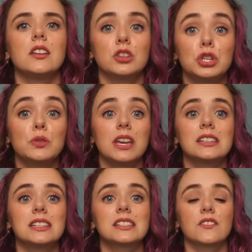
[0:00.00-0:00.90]
The two
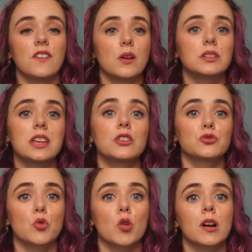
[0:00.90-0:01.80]
casings found in that
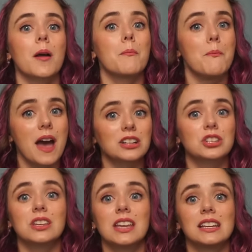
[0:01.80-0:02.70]
drawer
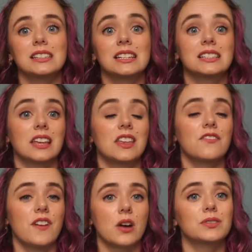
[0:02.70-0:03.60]
matched the casings that they
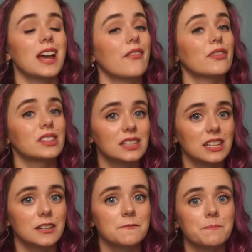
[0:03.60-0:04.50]
found at the
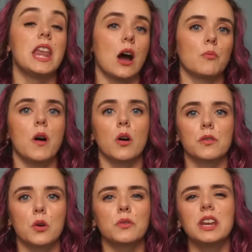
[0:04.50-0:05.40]
scene. Now,
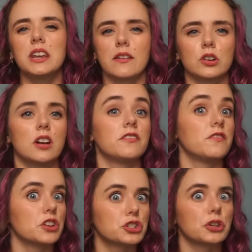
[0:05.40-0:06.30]
although they never
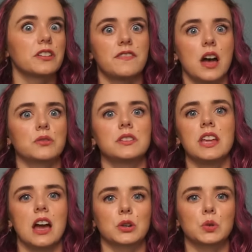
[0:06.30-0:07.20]
officially found the
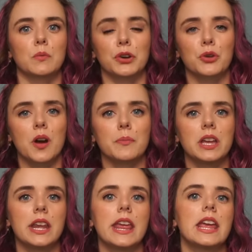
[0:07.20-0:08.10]
actual murder
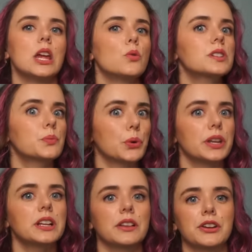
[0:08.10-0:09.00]
weapon, it was
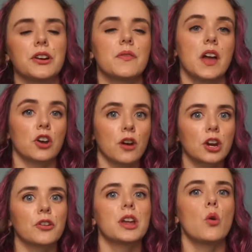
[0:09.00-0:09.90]
pretty clear that
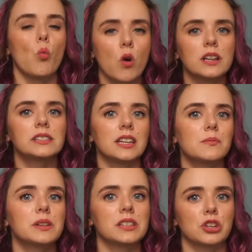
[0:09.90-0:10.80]
Gregory was in
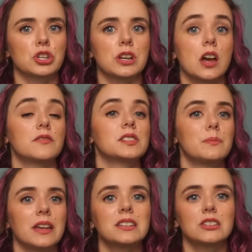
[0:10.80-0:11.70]
possession of
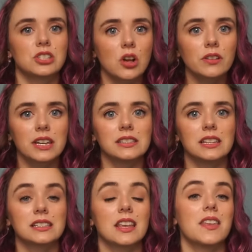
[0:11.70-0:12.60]
spent shell
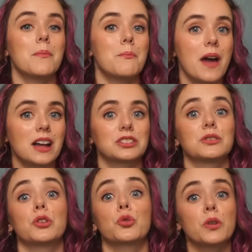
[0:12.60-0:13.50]
casings that
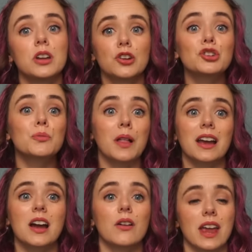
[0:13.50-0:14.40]
matched the three hundred
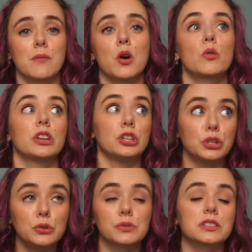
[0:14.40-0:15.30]
blackout ammo
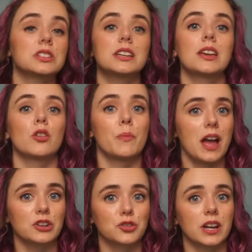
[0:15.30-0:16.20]
used to kill
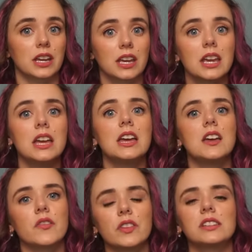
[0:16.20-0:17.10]
Patrick.
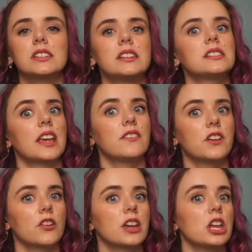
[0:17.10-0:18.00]
This is a
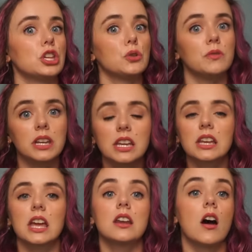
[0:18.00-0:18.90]
very
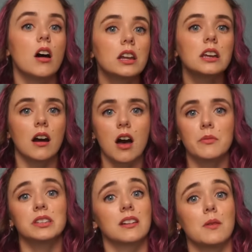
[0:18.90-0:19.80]
unique and
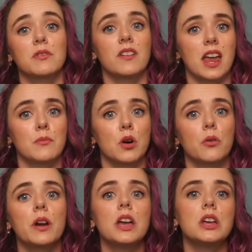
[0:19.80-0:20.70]
uncommon type of
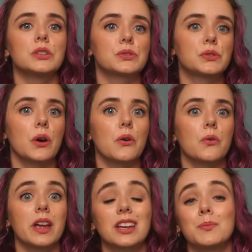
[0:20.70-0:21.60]
ammo,
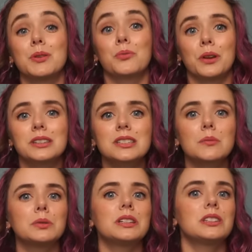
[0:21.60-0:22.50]
so it could be
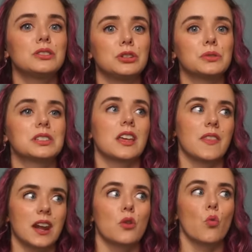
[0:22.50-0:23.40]
reasonably deduced
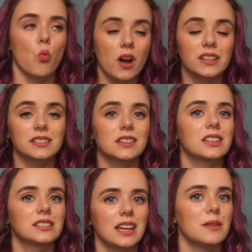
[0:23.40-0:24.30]
that it was
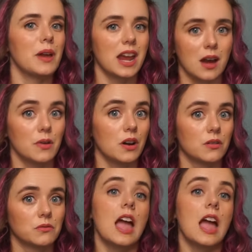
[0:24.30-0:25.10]
the same ammo.